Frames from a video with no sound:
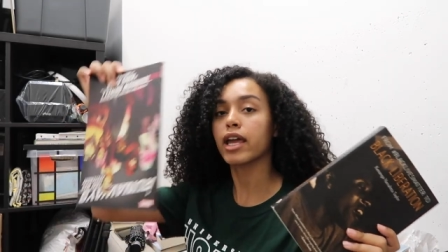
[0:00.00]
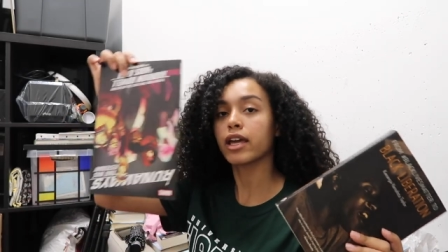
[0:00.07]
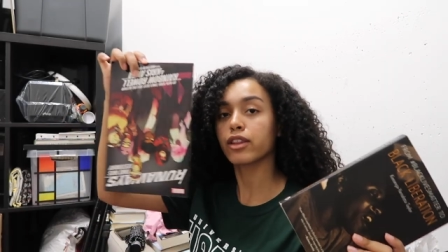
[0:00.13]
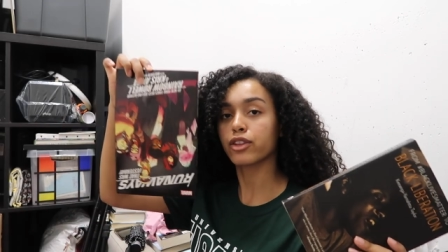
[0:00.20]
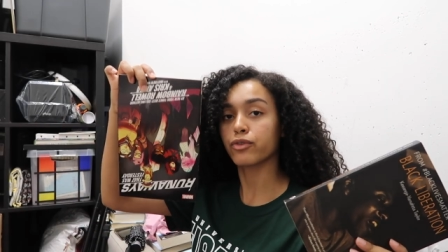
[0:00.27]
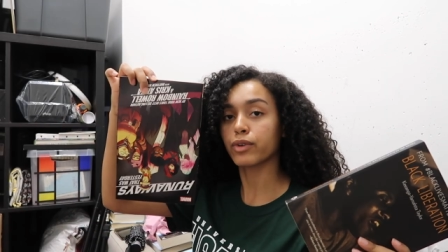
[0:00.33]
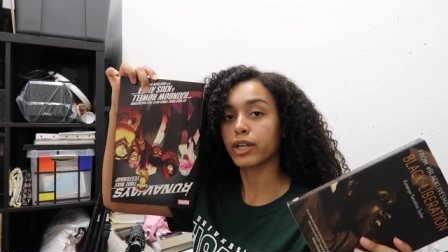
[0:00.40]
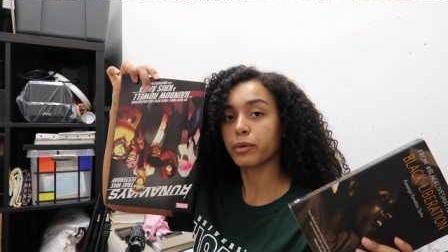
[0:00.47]

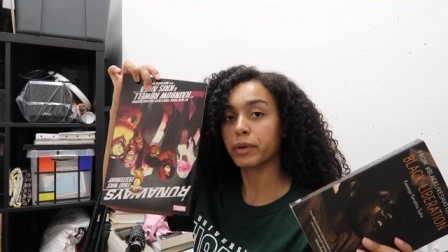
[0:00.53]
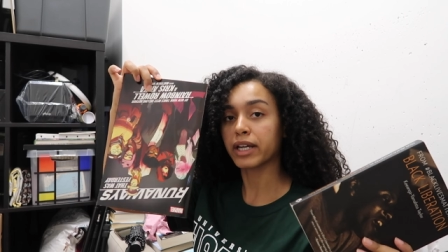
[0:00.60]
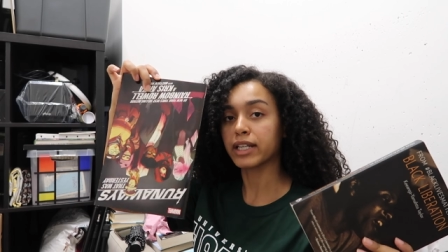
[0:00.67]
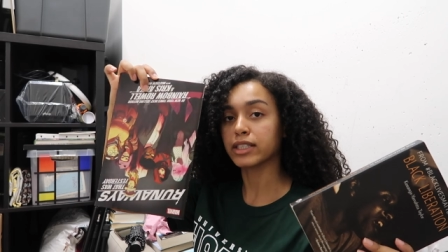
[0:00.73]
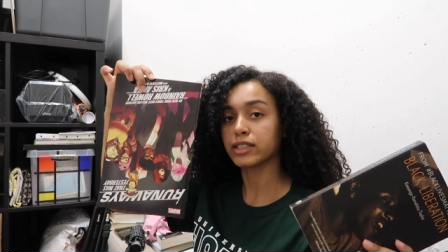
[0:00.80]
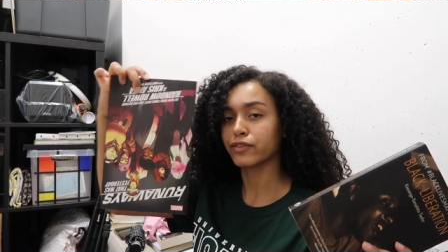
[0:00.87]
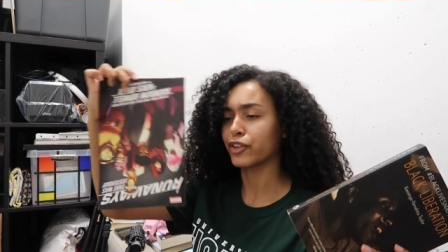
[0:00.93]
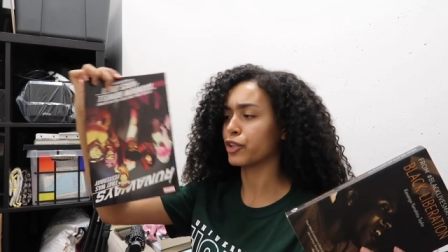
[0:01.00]
and The
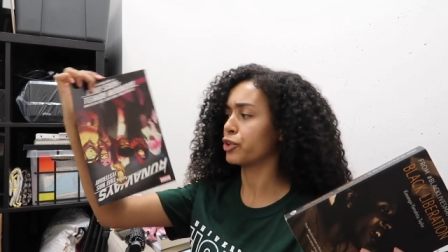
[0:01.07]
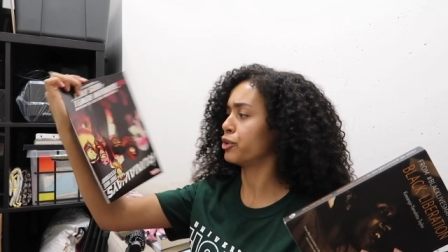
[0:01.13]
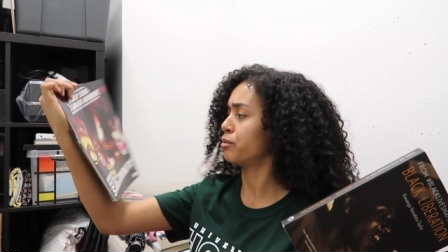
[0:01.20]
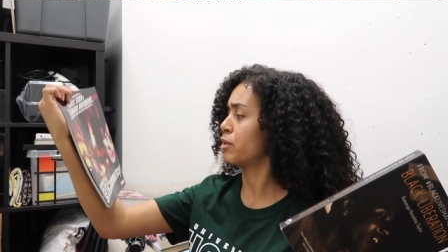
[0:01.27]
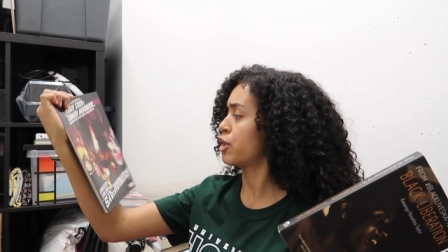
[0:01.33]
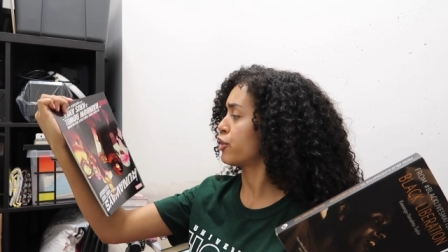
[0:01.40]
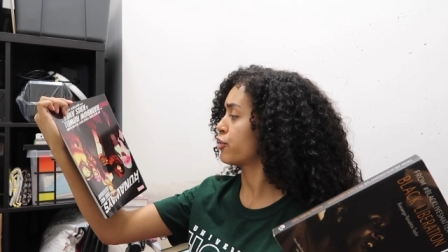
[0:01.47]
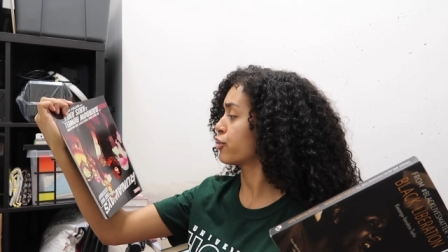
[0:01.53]
Runaways
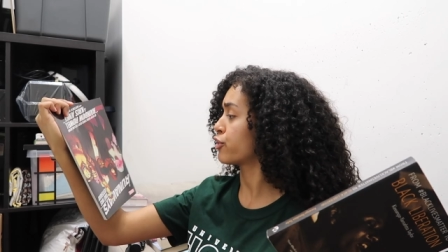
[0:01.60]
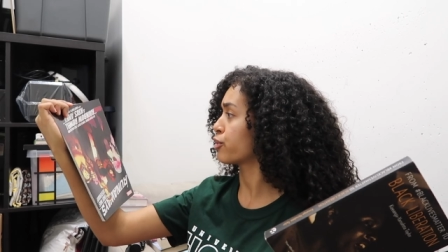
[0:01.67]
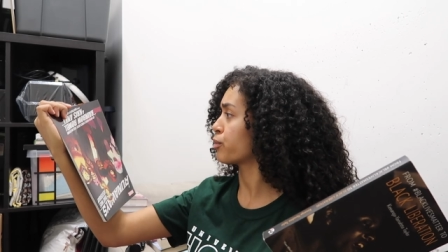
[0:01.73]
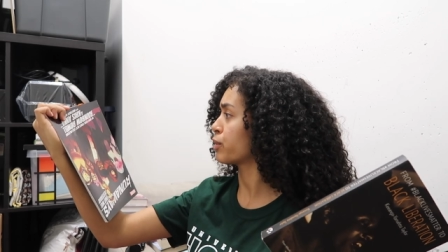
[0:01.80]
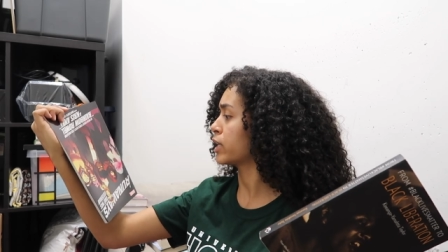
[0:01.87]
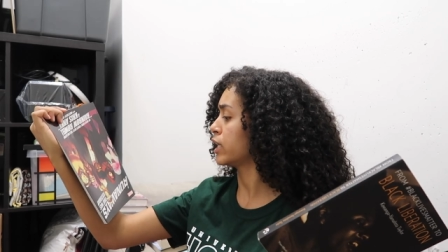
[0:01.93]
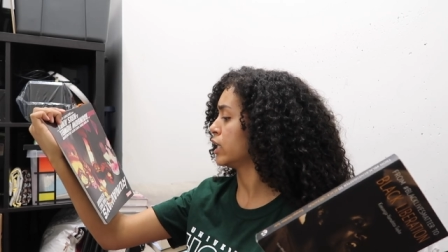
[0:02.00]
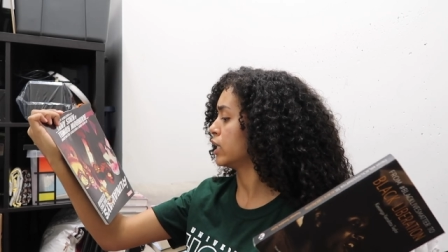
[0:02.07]
Volume
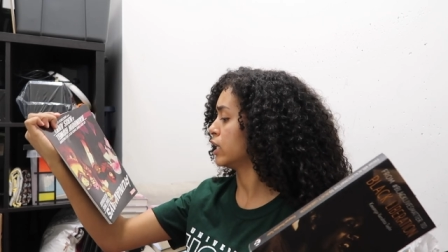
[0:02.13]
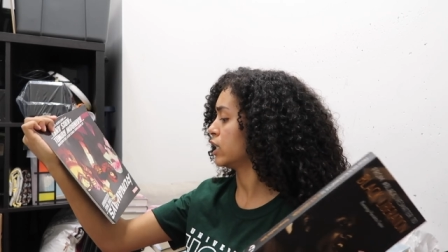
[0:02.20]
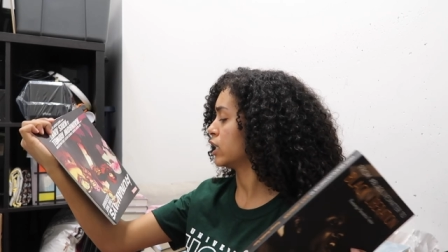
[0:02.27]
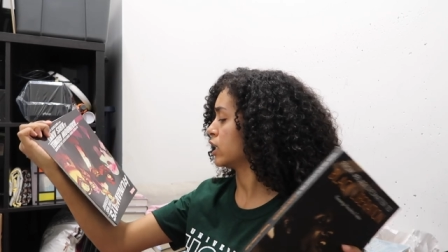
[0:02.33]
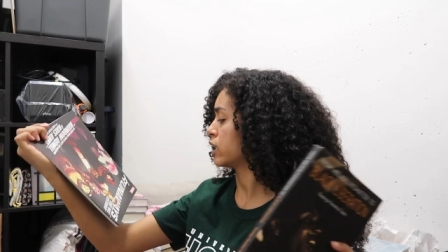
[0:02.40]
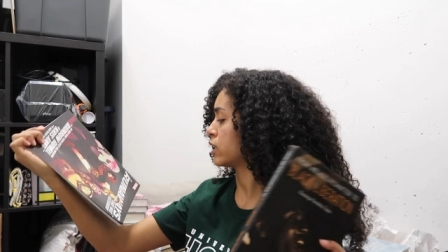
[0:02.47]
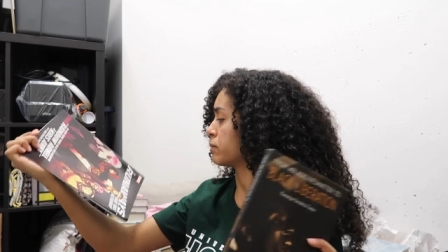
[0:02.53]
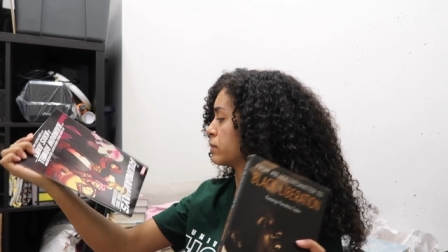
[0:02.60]
3,
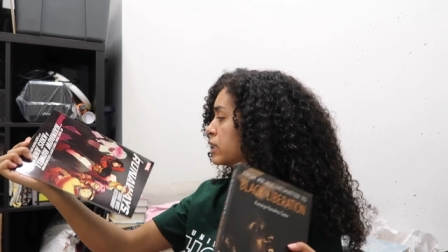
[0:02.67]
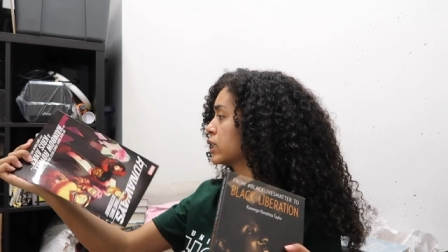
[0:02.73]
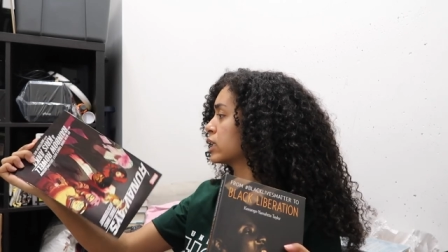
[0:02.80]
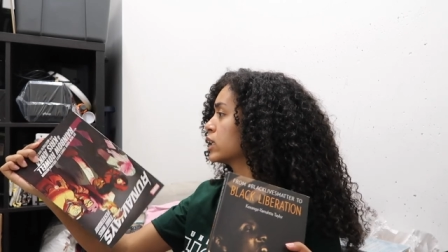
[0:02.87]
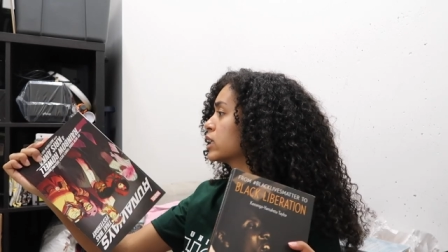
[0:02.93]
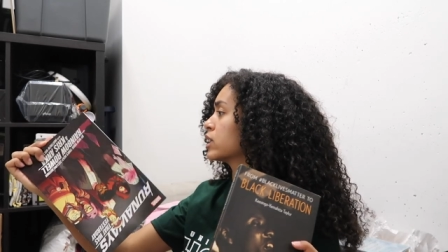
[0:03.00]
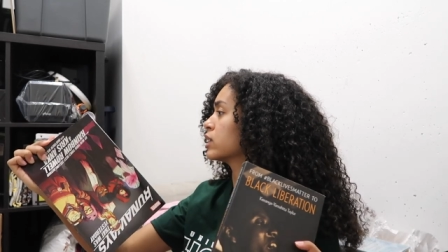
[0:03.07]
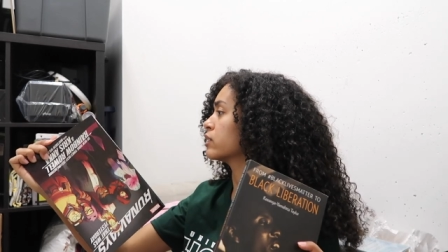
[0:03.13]
I
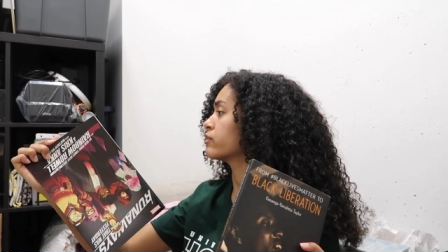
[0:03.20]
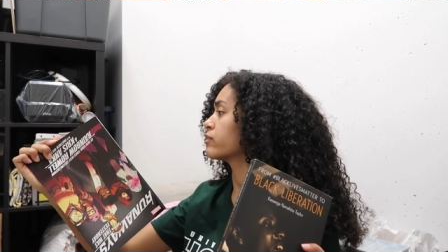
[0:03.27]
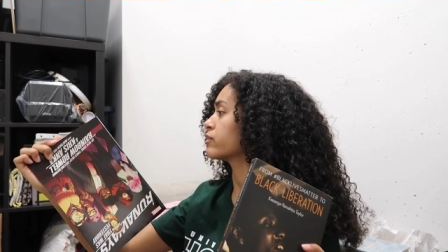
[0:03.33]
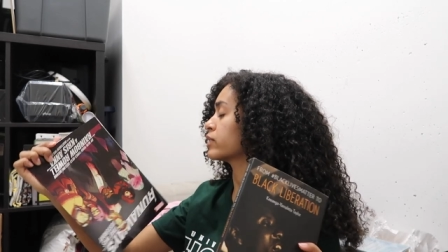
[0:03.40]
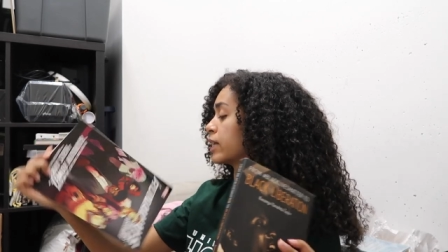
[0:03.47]
believe.